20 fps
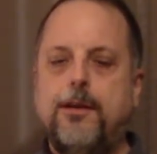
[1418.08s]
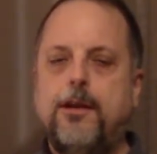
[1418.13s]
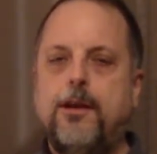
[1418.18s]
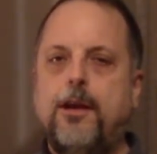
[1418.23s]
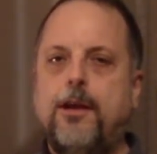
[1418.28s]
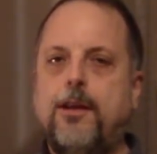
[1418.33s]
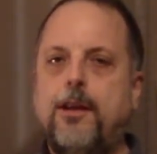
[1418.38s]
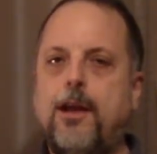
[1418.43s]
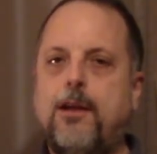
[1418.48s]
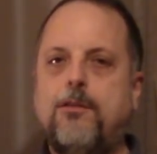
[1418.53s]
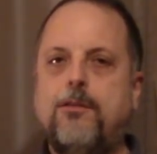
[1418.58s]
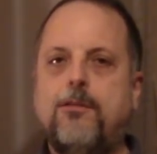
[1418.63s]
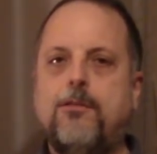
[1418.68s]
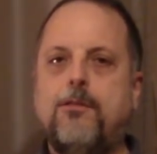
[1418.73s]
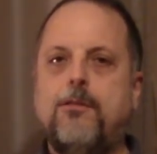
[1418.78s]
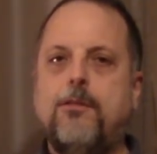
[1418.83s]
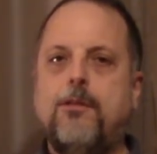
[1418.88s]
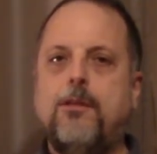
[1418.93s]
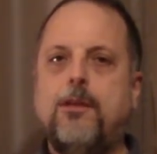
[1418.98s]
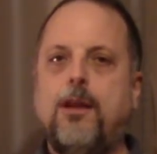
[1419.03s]

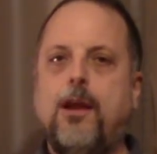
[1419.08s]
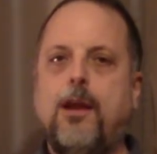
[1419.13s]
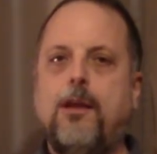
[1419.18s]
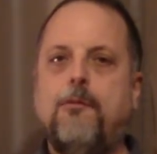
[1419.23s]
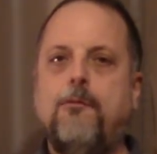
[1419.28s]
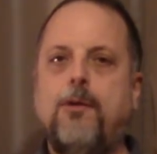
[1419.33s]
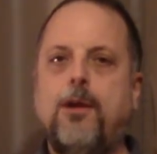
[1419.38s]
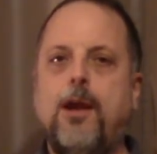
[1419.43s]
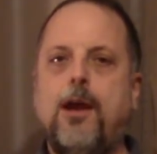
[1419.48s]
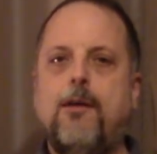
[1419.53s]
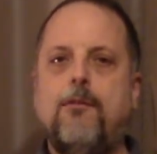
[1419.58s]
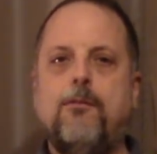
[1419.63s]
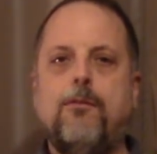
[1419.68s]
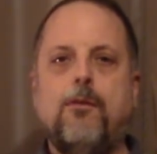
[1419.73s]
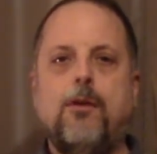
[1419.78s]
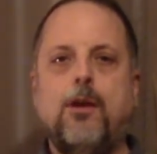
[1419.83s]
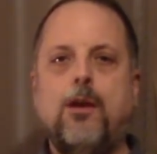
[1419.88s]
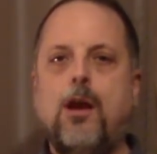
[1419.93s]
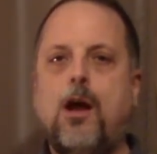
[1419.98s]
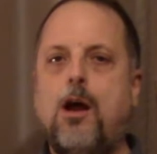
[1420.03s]
And we have a
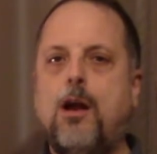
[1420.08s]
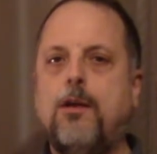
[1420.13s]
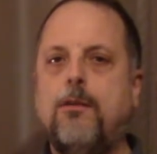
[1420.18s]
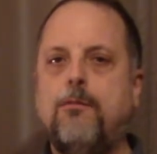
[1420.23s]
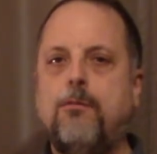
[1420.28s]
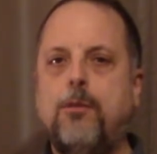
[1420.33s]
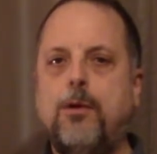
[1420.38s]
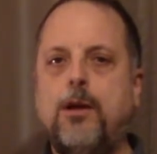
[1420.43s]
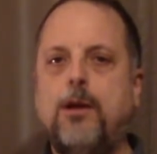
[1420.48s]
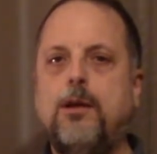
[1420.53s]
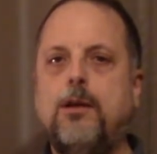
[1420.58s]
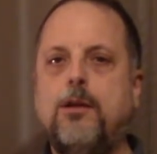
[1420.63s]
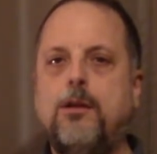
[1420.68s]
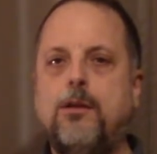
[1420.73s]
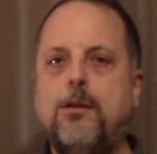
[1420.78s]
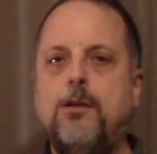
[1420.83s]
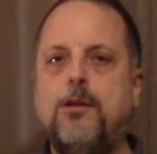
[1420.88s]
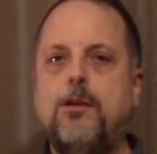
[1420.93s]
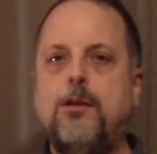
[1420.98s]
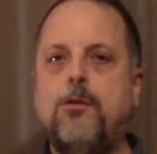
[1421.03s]
lot of really
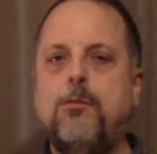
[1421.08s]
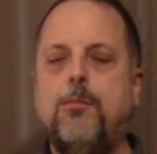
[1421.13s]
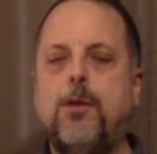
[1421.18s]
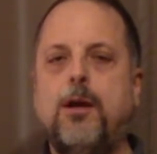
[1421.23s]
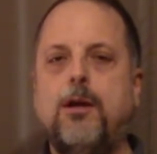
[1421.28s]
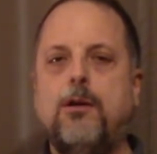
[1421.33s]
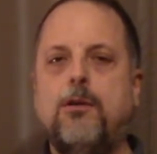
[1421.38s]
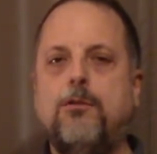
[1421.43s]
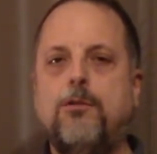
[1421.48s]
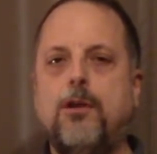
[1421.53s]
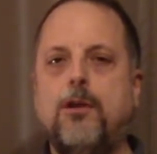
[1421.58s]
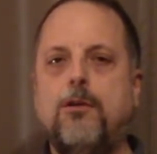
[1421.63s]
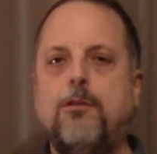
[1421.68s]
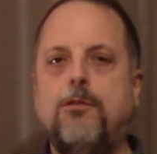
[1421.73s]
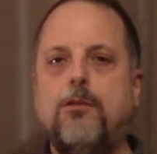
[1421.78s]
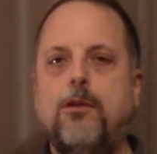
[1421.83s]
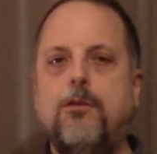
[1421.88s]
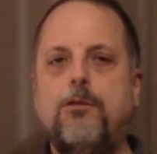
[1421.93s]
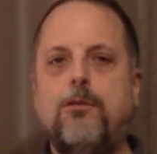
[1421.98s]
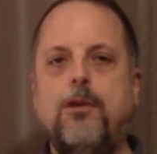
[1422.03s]
good cue makers in our
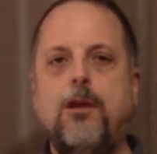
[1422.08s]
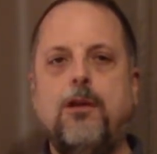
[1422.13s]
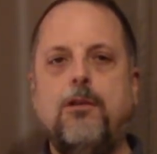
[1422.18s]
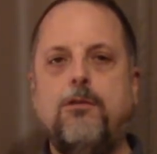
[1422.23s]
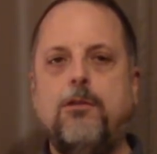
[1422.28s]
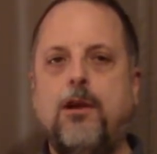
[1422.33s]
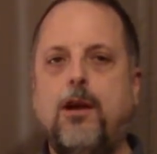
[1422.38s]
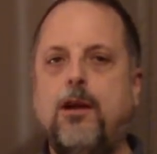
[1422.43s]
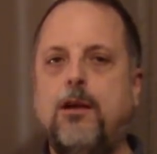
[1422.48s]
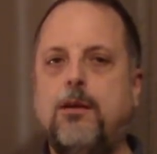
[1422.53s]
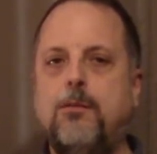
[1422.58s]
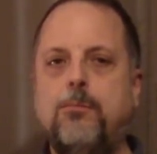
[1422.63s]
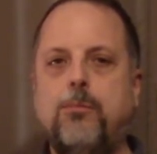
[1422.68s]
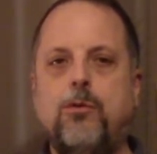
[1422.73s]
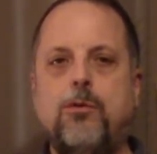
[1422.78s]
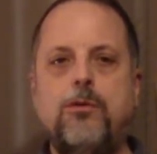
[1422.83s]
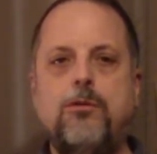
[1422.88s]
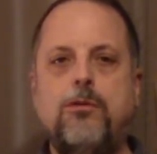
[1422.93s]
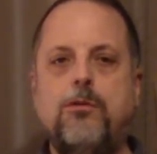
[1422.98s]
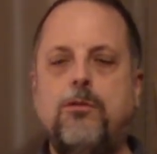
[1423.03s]
association. I could
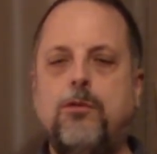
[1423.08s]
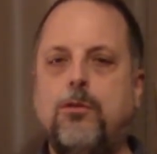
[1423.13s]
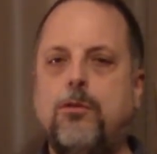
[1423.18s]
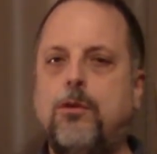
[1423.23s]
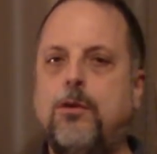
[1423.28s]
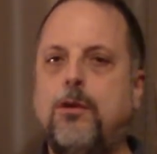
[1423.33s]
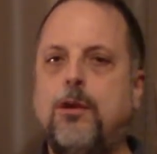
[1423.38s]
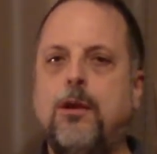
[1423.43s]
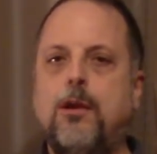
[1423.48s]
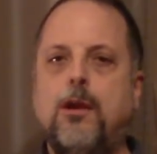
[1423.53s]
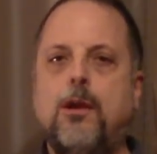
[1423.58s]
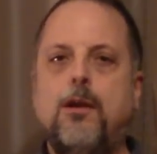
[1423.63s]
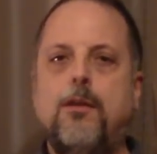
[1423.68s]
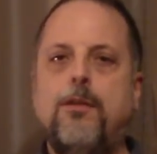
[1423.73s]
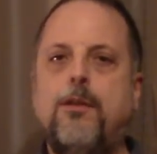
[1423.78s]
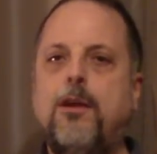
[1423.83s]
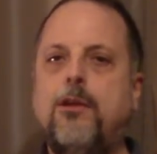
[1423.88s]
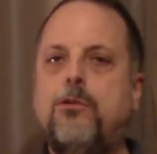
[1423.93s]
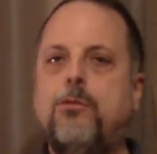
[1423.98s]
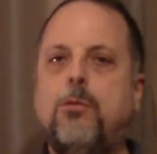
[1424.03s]
point you toward
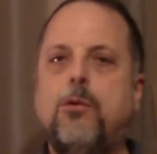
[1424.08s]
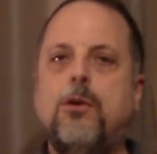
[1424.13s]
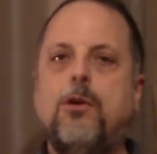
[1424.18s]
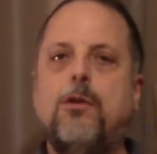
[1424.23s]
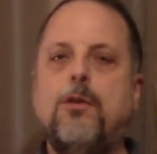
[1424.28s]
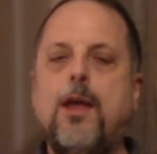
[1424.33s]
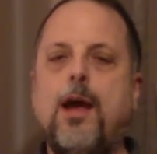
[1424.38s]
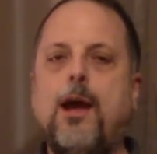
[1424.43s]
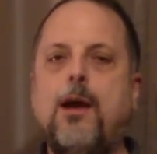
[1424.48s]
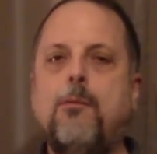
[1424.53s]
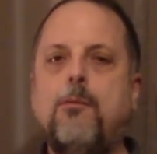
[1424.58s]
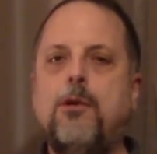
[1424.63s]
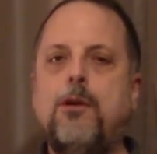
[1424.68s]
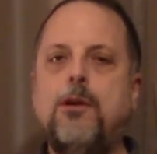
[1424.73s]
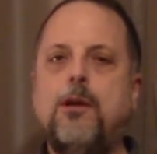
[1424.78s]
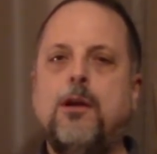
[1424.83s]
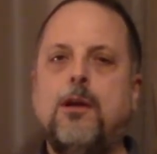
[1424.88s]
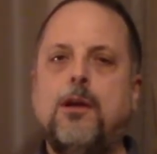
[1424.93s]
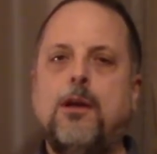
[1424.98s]
this one or that one.